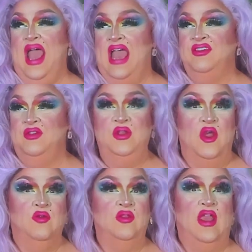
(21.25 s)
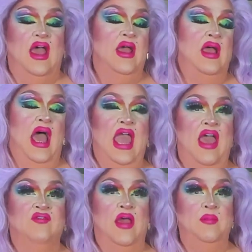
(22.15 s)
as you know, I
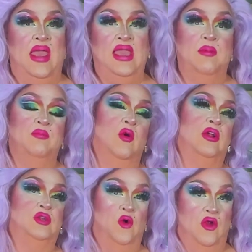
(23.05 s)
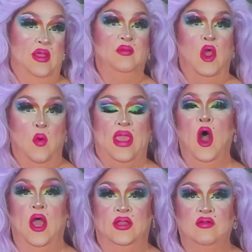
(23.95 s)
have a makeup moratorium going
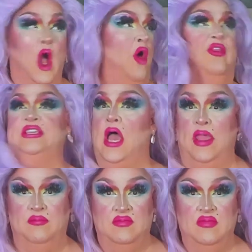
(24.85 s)
on all the time.